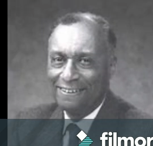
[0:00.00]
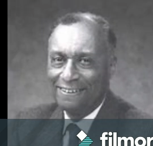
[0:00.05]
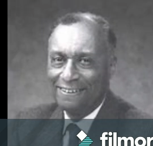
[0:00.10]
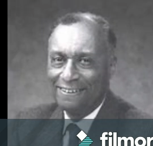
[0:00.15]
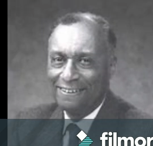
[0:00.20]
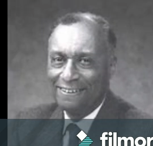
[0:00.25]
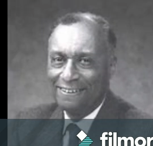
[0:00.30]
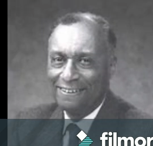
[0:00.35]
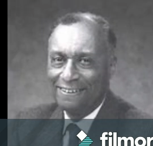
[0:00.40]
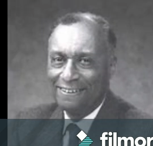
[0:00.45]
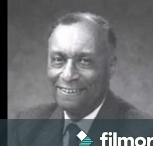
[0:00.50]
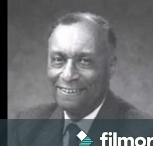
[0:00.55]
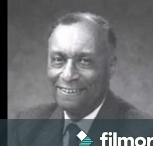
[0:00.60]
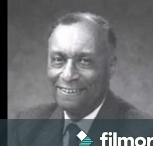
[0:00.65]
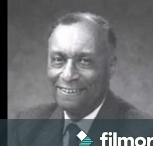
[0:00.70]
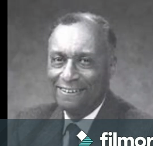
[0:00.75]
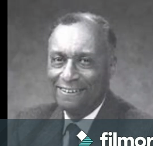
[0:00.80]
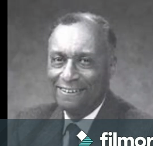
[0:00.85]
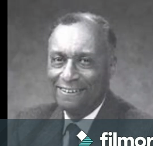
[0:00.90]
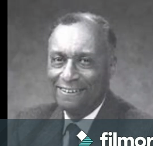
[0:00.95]

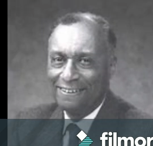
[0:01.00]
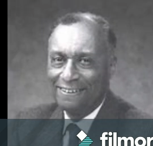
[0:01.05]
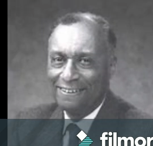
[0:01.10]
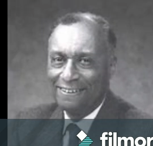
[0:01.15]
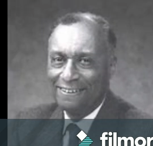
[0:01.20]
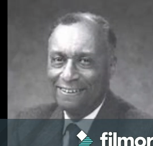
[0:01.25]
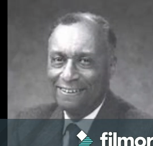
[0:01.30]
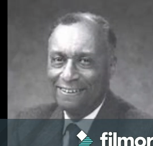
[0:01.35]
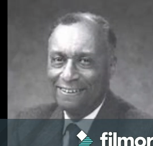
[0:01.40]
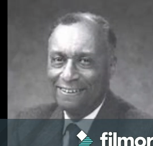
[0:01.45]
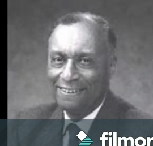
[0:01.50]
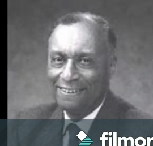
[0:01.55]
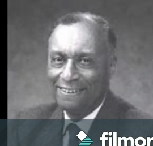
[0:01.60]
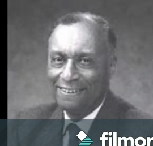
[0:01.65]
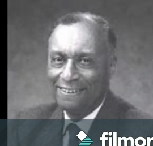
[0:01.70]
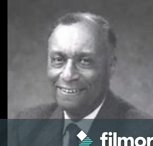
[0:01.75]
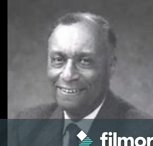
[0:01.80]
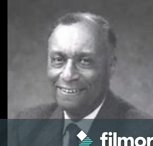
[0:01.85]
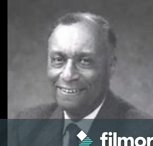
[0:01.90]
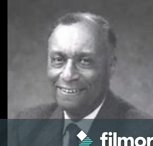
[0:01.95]

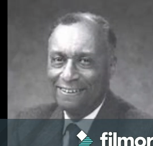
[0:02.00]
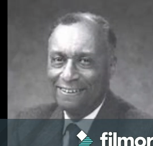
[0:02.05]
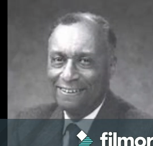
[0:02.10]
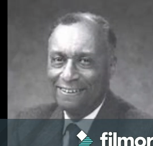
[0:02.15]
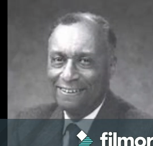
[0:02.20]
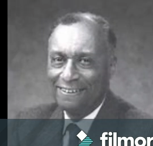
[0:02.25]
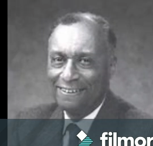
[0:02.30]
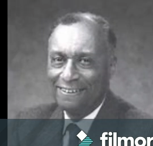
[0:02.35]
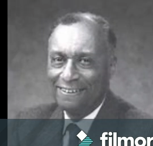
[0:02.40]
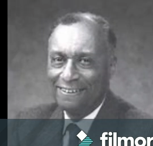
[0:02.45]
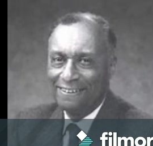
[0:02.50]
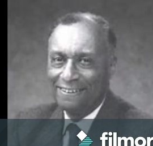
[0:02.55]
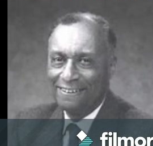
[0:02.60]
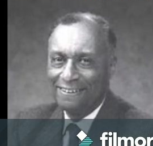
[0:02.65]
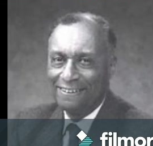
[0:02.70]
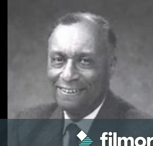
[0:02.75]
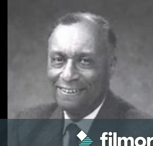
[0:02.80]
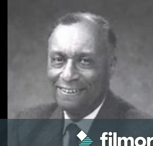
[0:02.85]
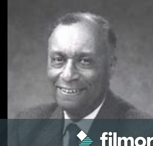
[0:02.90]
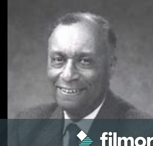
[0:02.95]

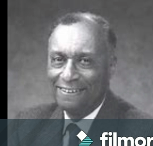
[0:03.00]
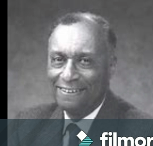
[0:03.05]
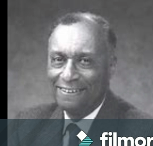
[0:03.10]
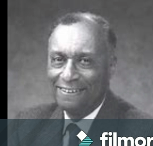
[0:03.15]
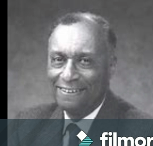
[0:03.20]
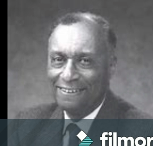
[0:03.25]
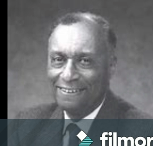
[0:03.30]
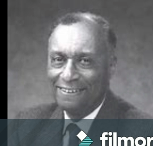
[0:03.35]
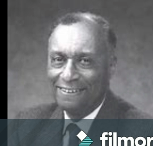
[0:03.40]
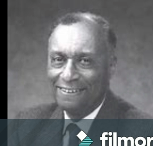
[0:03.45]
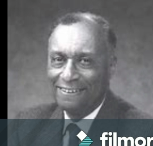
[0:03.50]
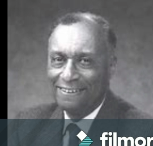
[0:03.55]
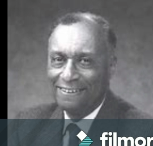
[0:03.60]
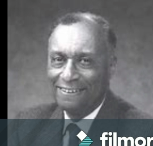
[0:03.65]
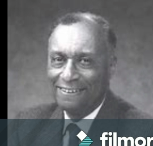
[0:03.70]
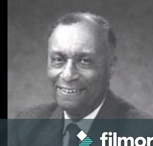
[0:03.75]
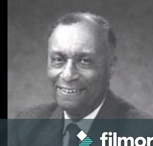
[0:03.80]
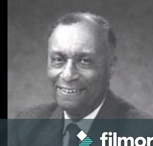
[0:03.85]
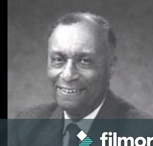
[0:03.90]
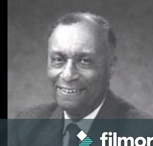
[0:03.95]

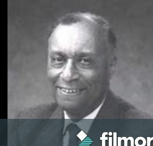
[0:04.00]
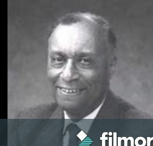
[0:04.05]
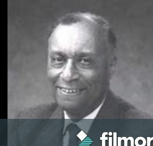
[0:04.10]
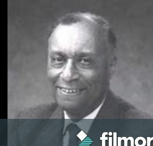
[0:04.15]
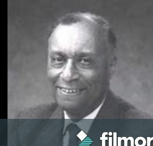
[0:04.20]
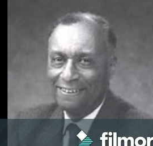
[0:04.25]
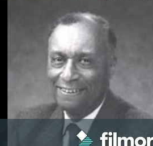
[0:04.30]
(no lip movement)